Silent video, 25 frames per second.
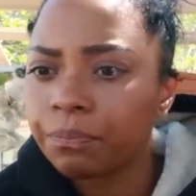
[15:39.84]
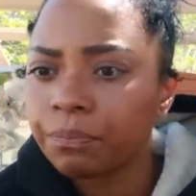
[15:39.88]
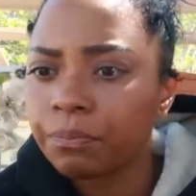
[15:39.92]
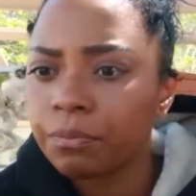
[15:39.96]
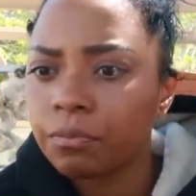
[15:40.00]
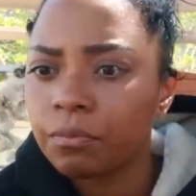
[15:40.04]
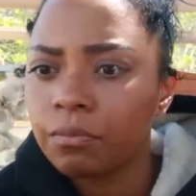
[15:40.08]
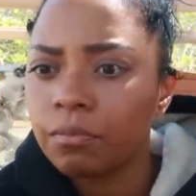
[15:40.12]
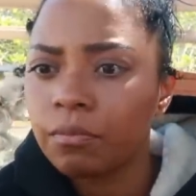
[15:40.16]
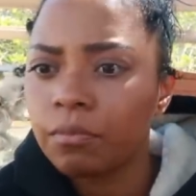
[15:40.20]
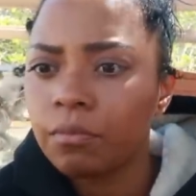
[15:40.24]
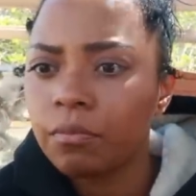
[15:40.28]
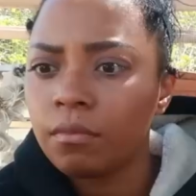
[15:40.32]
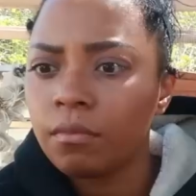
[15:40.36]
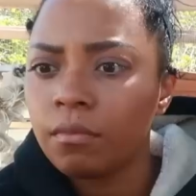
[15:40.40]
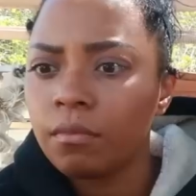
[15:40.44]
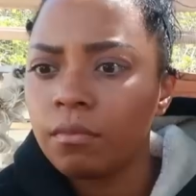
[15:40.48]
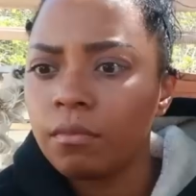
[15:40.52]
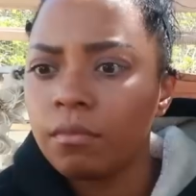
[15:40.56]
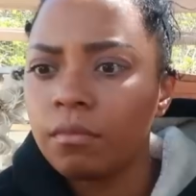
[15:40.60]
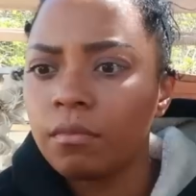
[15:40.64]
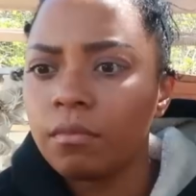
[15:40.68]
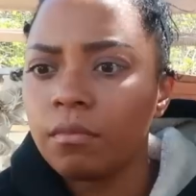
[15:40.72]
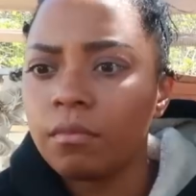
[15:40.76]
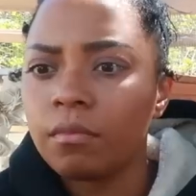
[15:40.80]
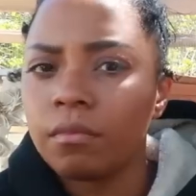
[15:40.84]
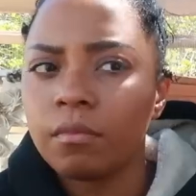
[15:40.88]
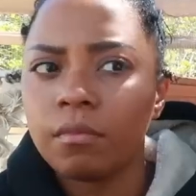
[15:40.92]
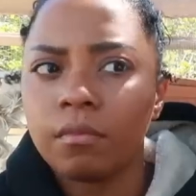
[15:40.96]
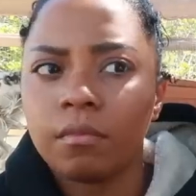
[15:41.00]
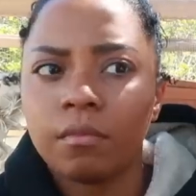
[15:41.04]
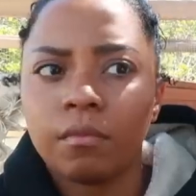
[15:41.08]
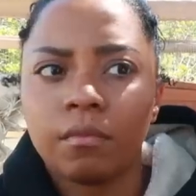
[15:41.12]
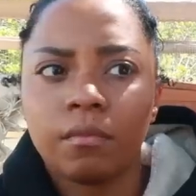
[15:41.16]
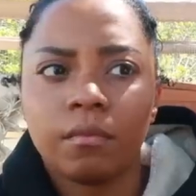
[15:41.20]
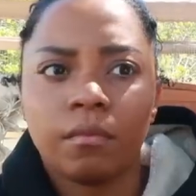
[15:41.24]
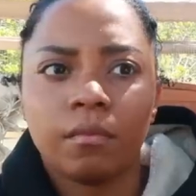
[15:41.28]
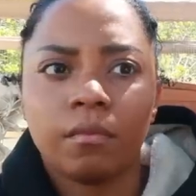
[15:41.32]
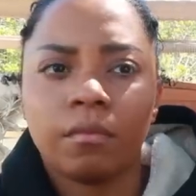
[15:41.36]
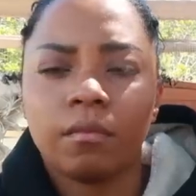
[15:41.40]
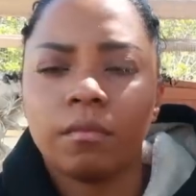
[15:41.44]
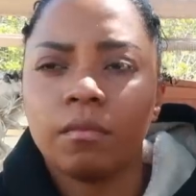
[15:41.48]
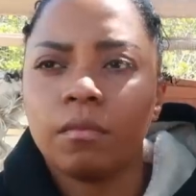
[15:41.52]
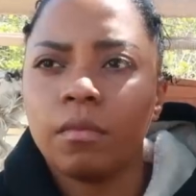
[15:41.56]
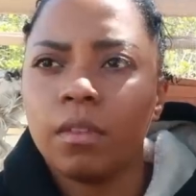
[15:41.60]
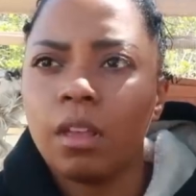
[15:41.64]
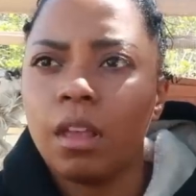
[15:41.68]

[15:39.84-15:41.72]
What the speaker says: (no one is talking)